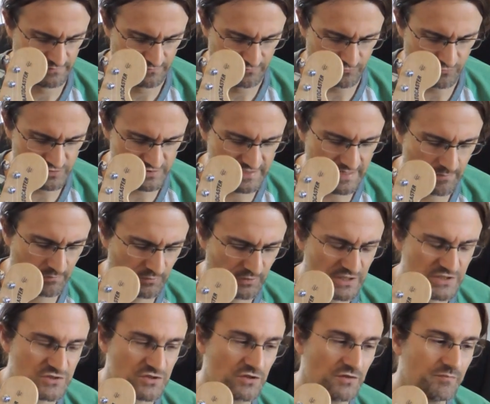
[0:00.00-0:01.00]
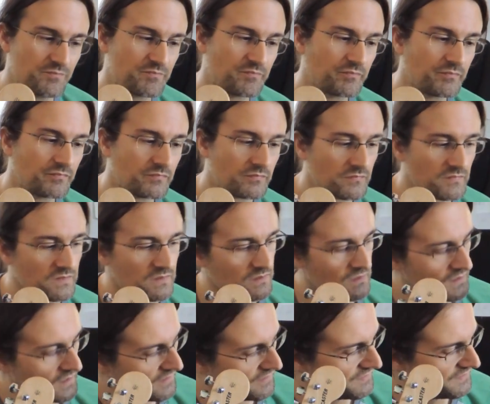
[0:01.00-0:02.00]
For some reason,
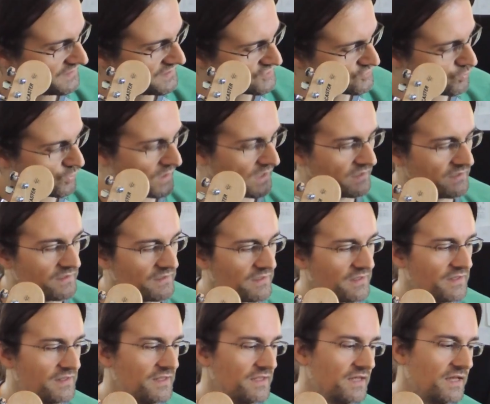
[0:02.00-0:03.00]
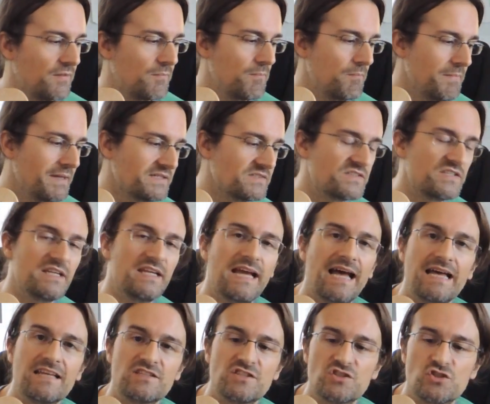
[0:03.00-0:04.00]
this one, the Mexi,
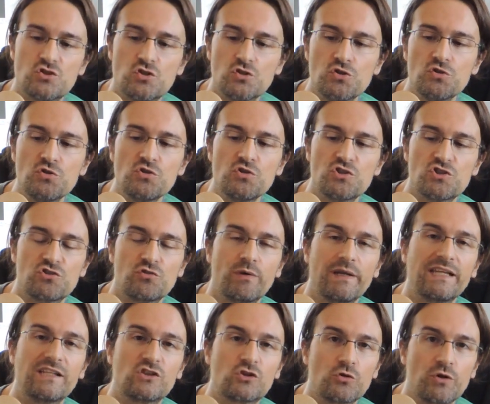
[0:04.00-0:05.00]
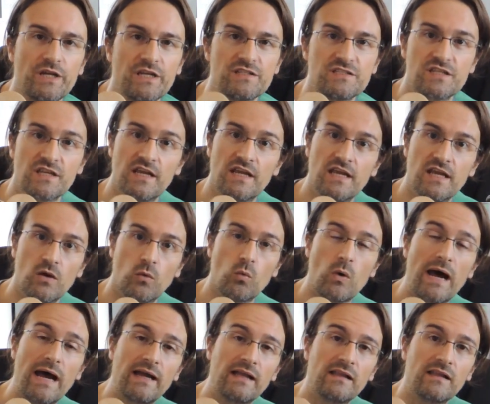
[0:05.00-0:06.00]
has 2 string trees,
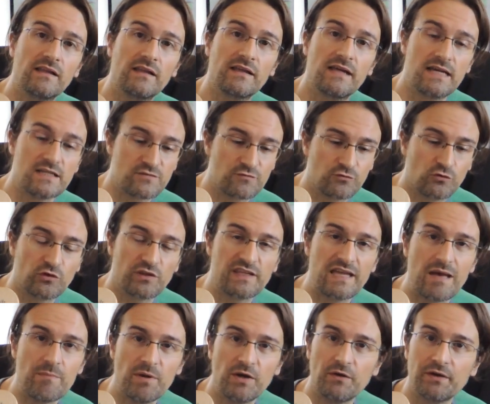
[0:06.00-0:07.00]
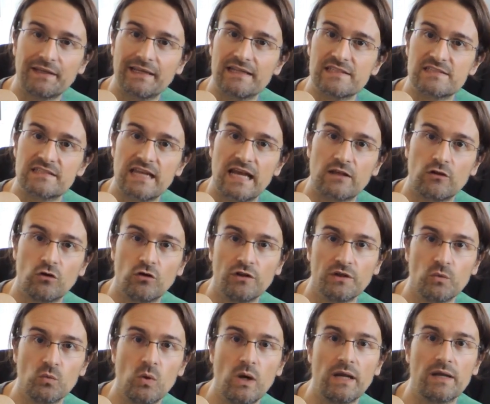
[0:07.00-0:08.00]
while as for the Americans, got
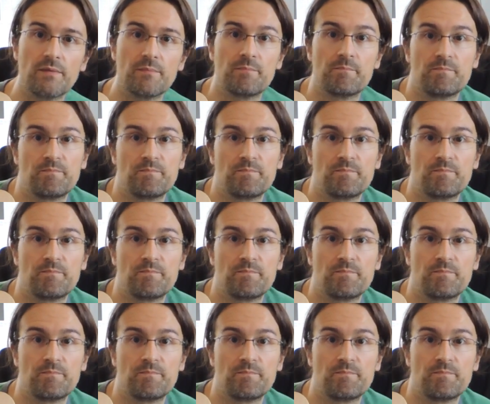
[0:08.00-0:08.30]
only 1.